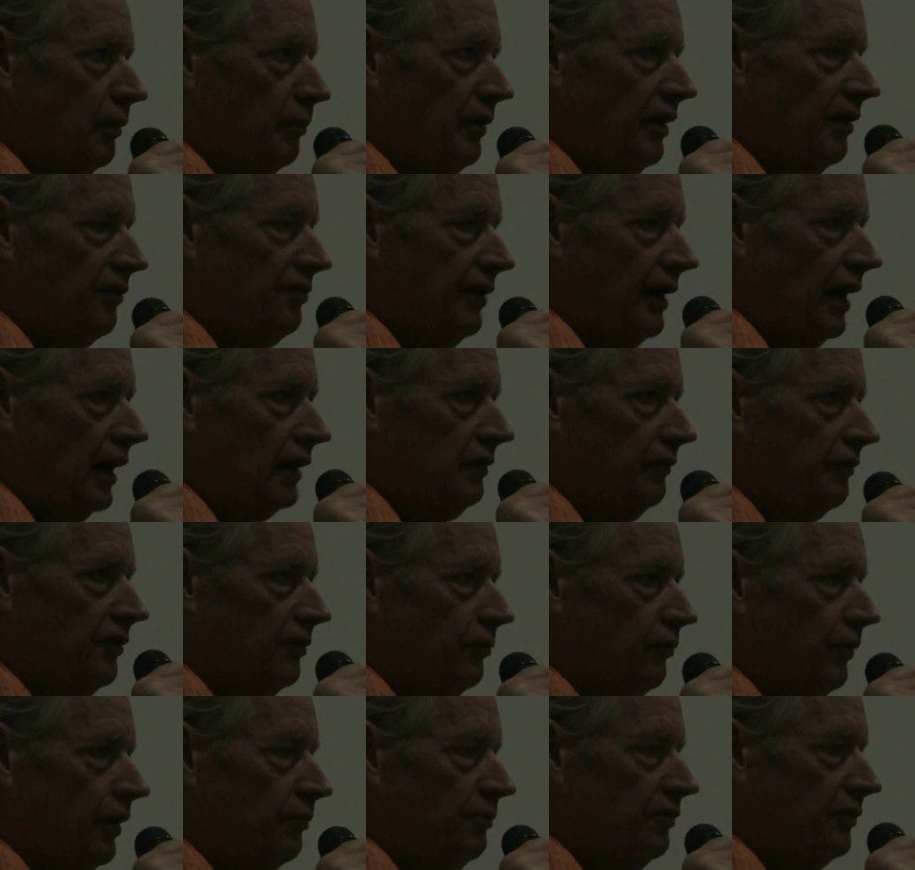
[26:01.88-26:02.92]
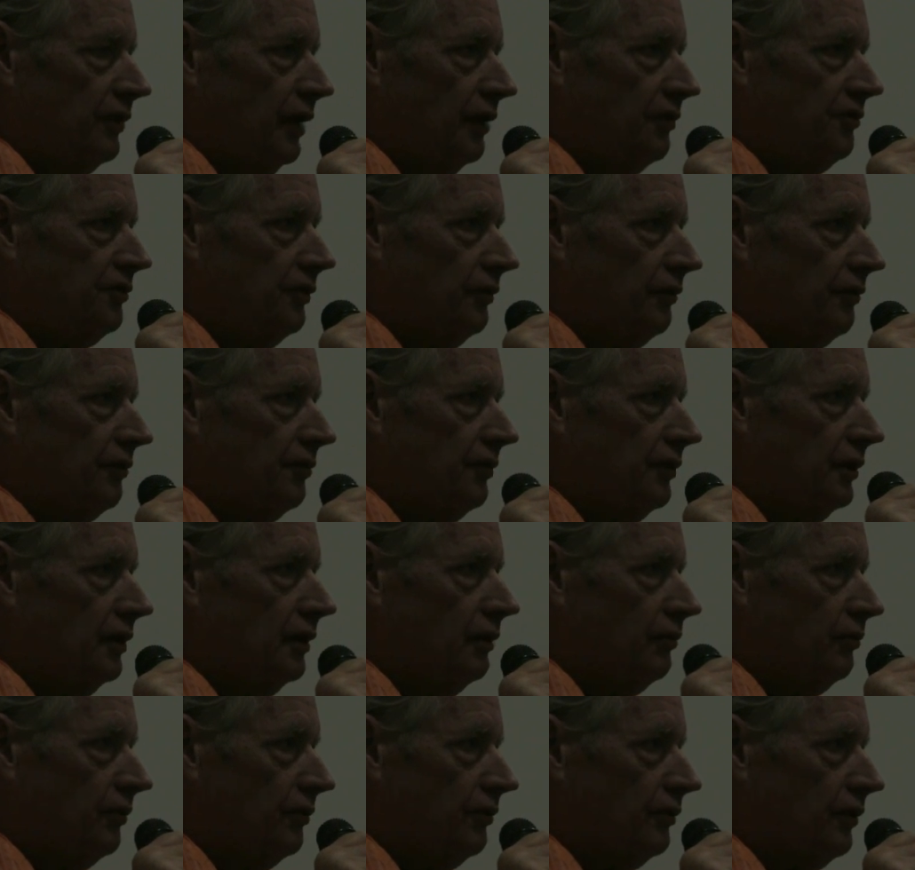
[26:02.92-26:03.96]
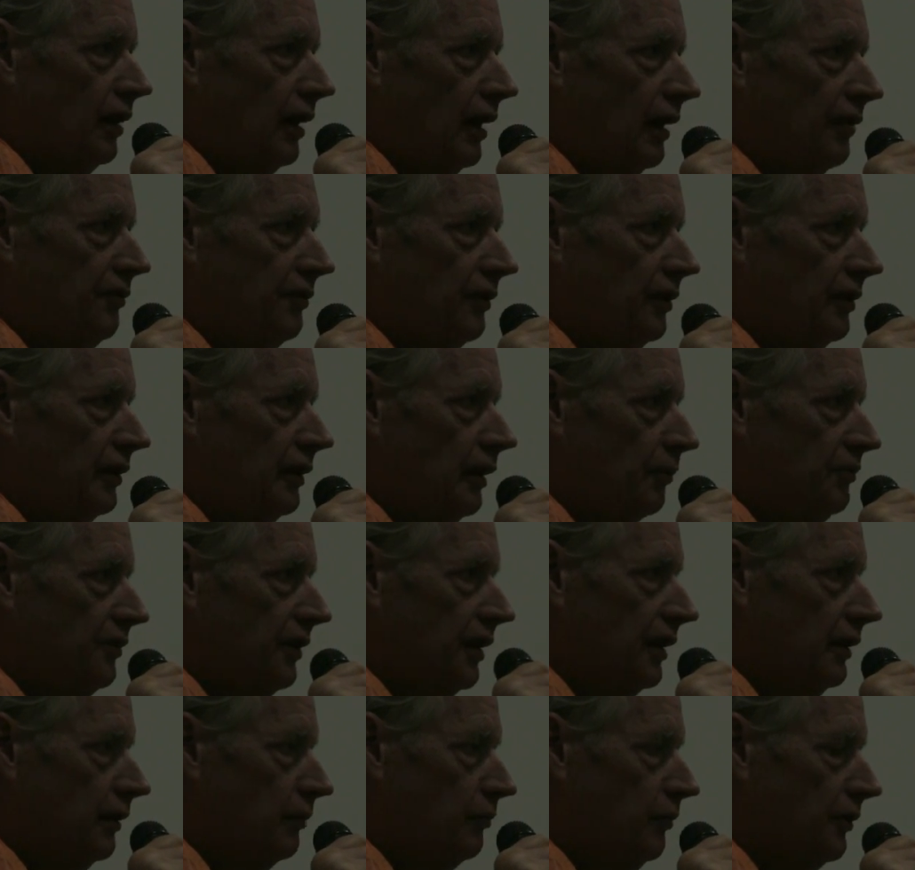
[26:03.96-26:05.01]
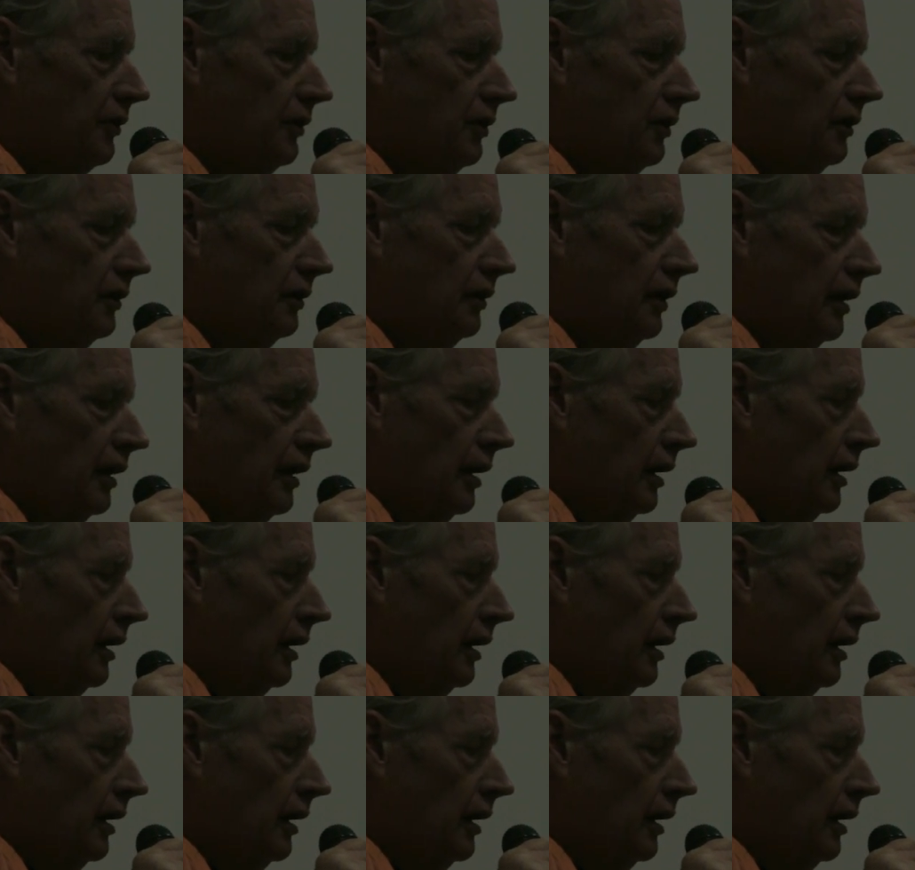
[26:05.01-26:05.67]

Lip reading: of the best activist websites you'll see, with constantly updated with good,